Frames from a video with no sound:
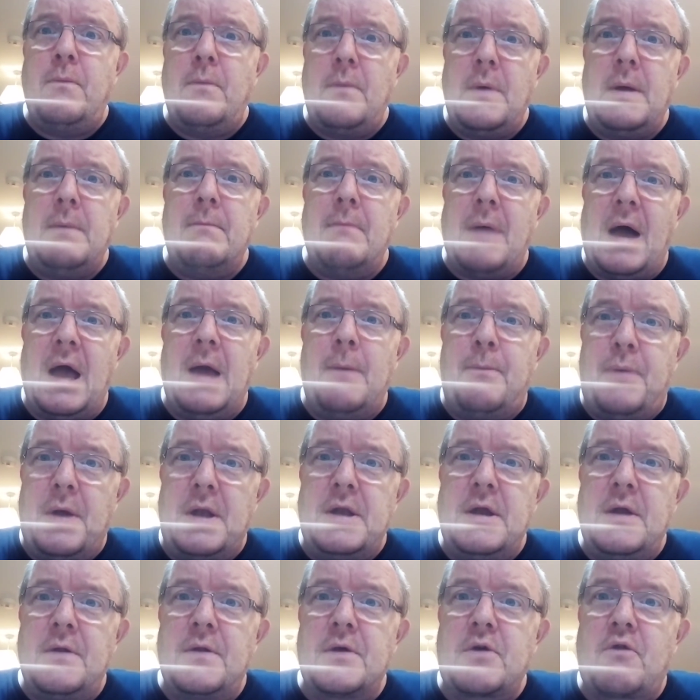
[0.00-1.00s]
In my
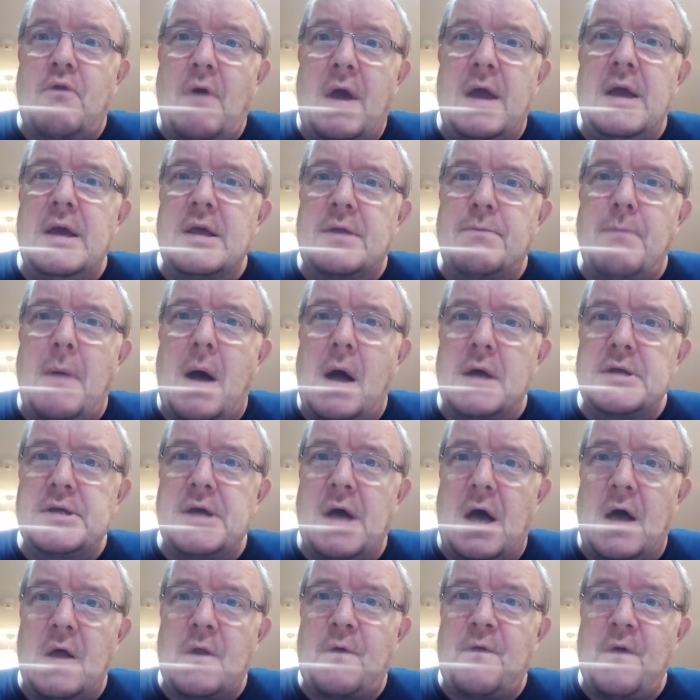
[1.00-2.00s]
opinion, the greatest
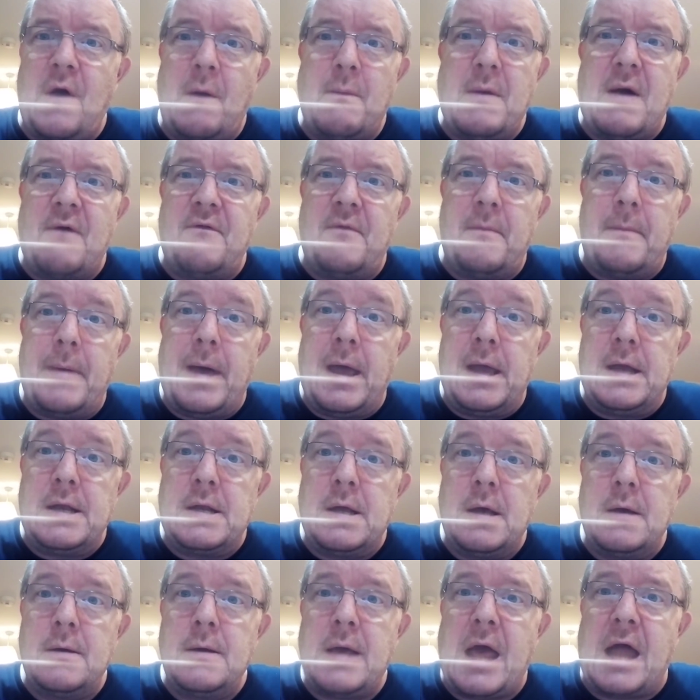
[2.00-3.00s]
martial arts film ever
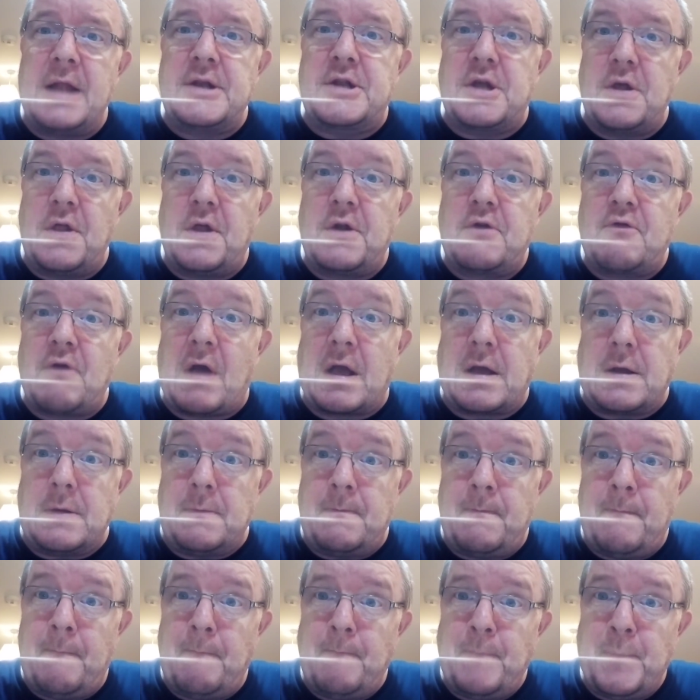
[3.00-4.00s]
made, Enter the
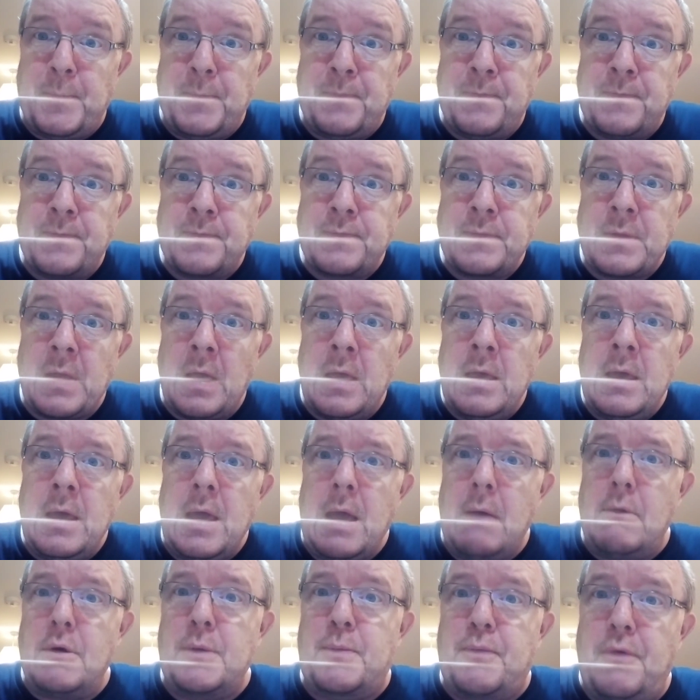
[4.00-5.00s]
Dragon.
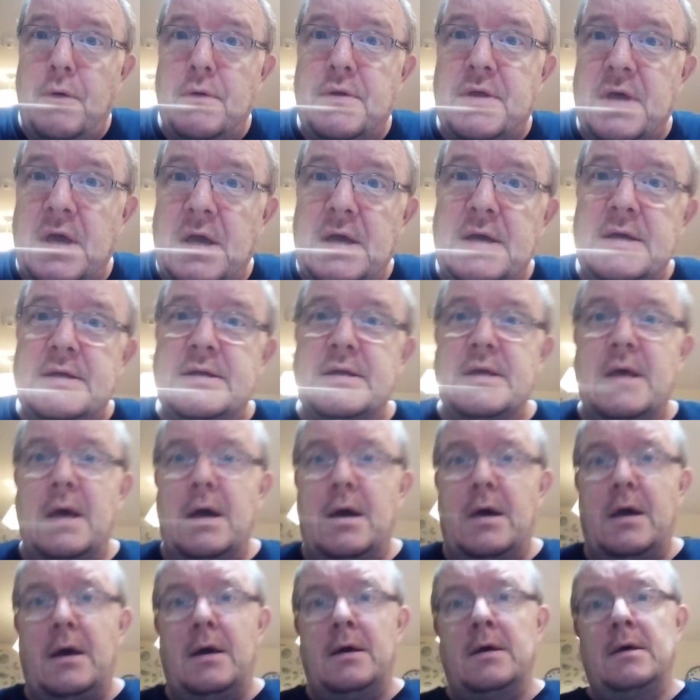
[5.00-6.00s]
It was Bruce Lee's
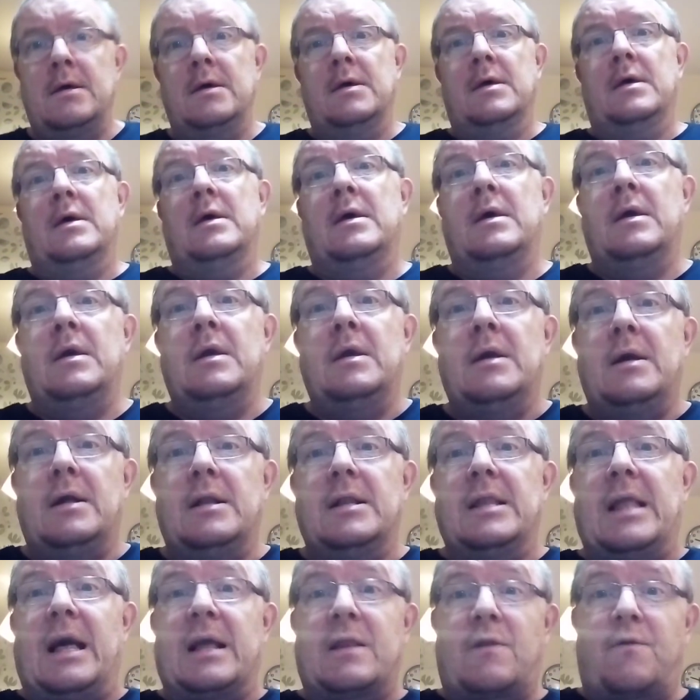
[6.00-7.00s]

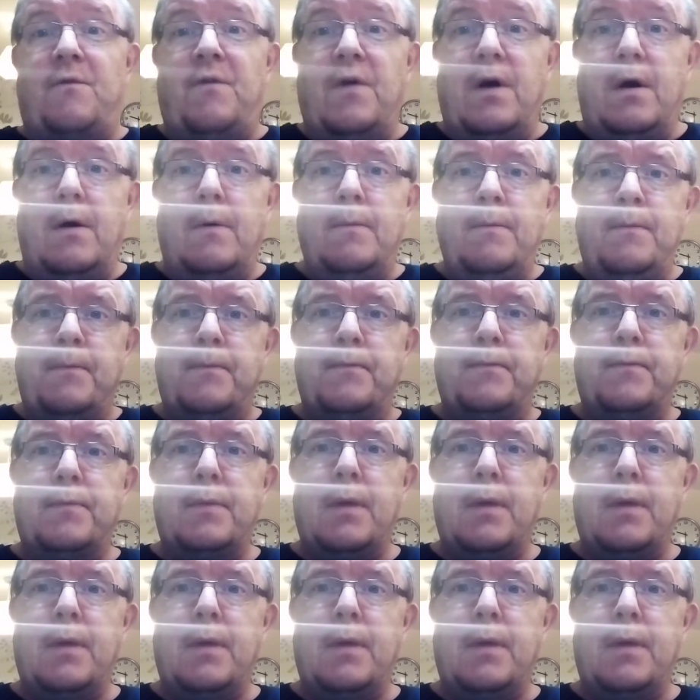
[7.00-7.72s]
last film.